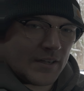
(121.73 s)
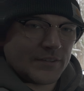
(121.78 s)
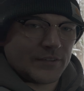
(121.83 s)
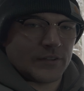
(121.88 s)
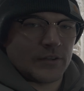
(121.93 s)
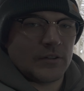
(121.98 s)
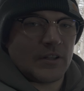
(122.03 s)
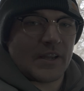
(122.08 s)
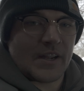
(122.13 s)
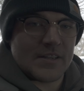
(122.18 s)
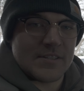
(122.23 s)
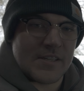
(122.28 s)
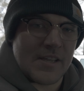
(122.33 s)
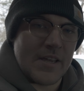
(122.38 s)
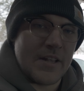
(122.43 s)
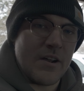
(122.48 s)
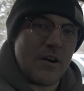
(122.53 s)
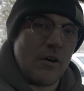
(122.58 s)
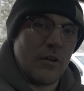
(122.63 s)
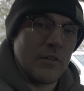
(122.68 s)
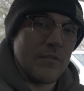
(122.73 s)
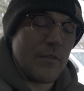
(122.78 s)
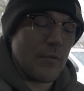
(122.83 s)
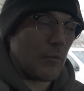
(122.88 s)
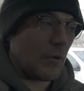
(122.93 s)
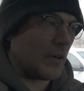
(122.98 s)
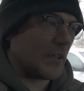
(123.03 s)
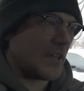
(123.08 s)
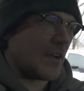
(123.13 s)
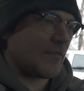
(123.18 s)
So like I said, all of the
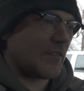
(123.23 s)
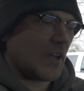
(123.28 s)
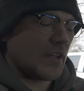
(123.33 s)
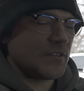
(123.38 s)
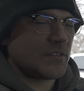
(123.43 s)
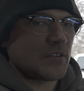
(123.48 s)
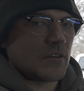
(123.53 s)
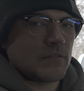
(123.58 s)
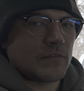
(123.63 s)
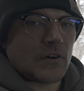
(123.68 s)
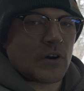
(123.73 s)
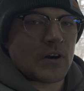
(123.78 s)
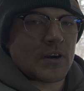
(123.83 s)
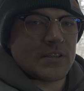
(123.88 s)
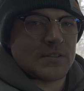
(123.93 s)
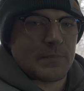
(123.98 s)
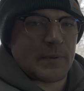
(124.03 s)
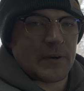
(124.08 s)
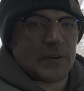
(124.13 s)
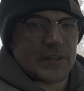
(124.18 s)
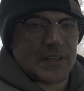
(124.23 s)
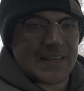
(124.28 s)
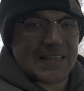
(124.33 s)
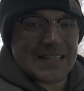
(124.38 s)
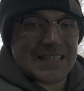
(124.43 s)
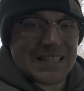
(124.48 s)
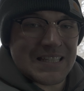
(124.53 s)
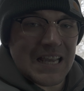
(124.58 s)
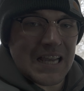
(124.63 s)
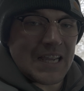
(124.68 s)
work that I've done so far has been on the
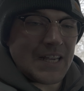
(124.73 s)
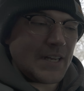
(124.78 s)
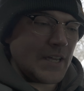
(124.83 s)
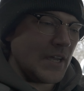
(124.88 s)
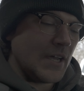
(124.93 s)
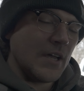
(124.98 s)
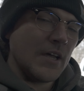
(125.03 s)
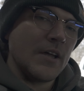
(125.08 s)
inside.